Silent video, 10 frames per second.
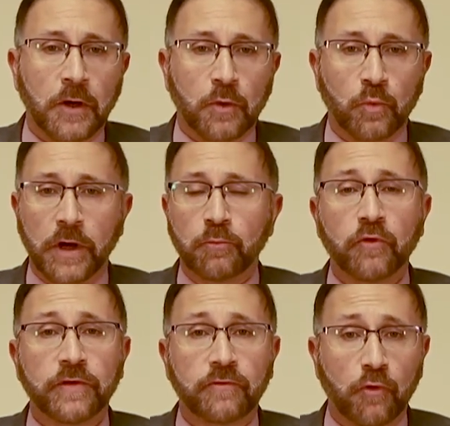We're
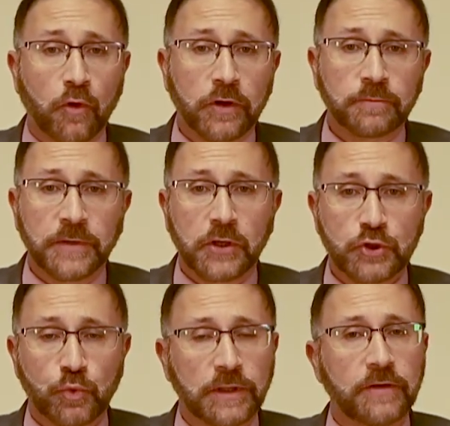moving forward
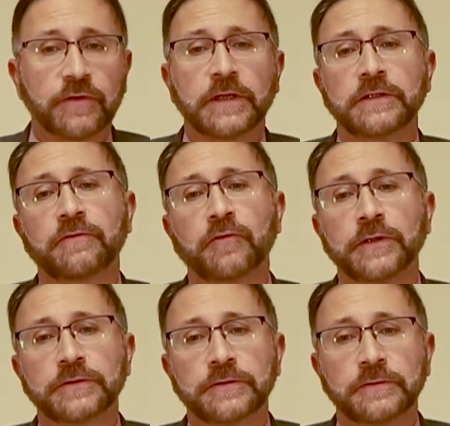because we live in a
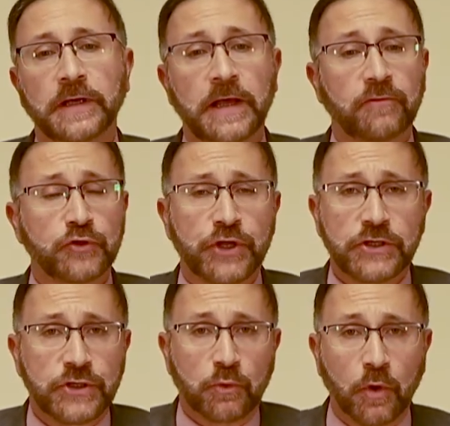different and
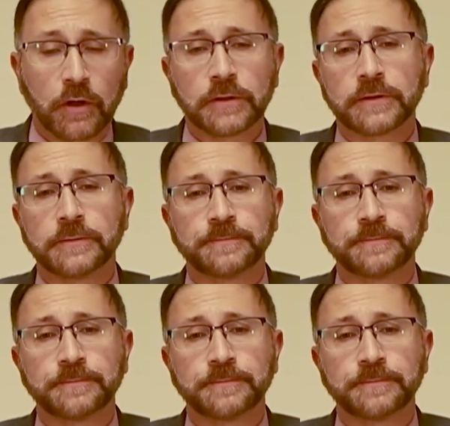ever-changing world